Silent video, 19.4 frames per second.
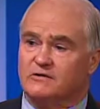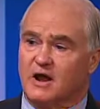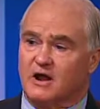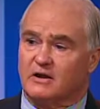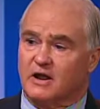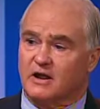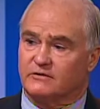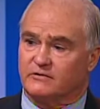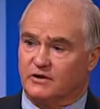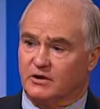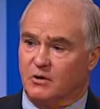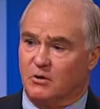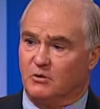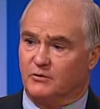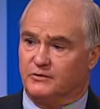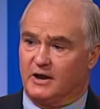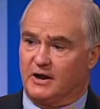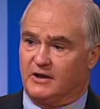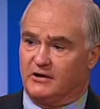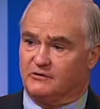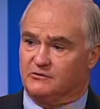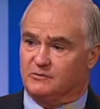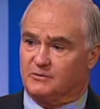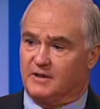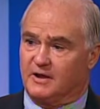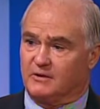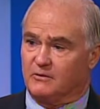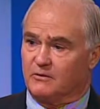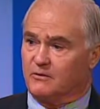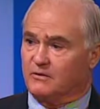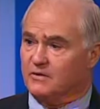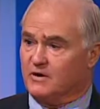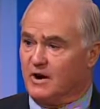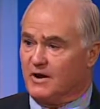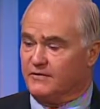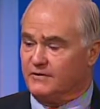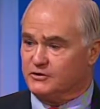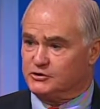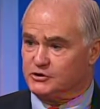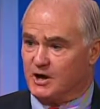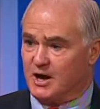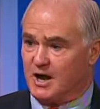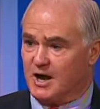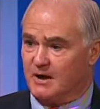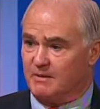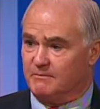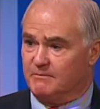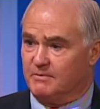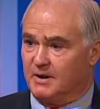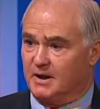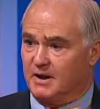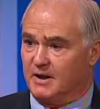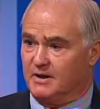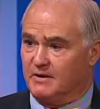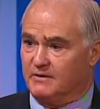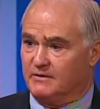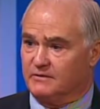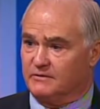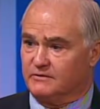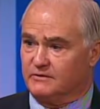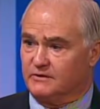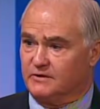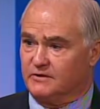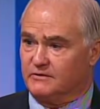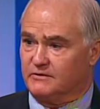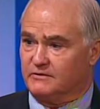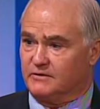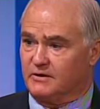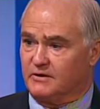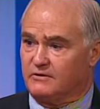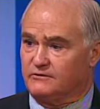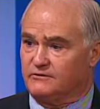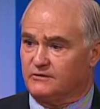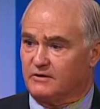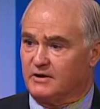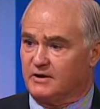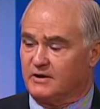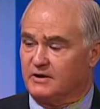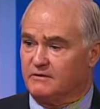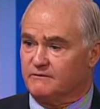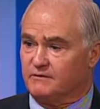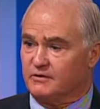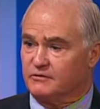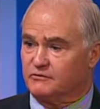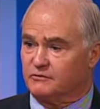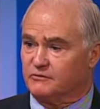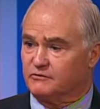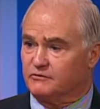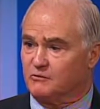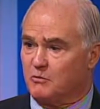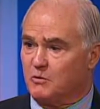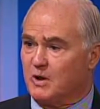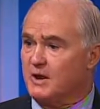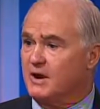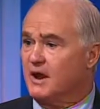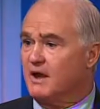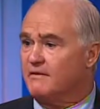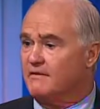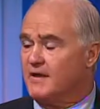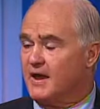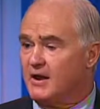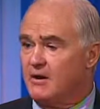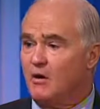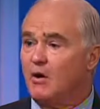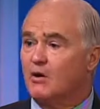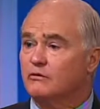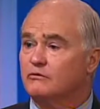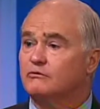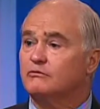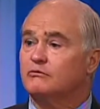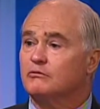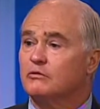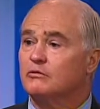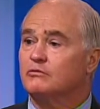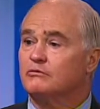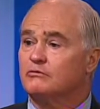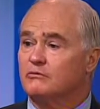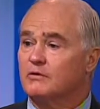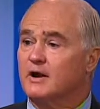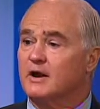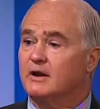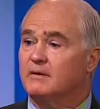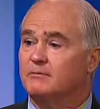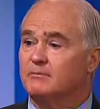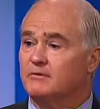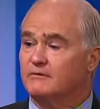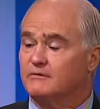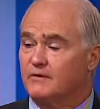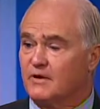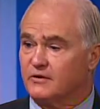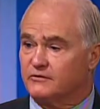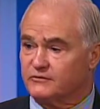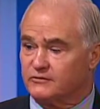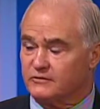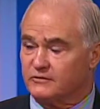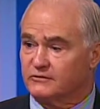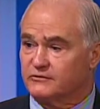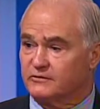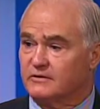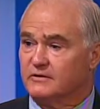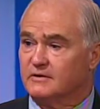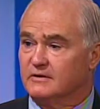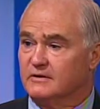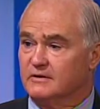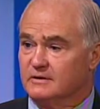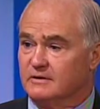not like the old days where they learned on the job. Uh, right. the, these uh, individuals go in and they are true trained professionals. Sure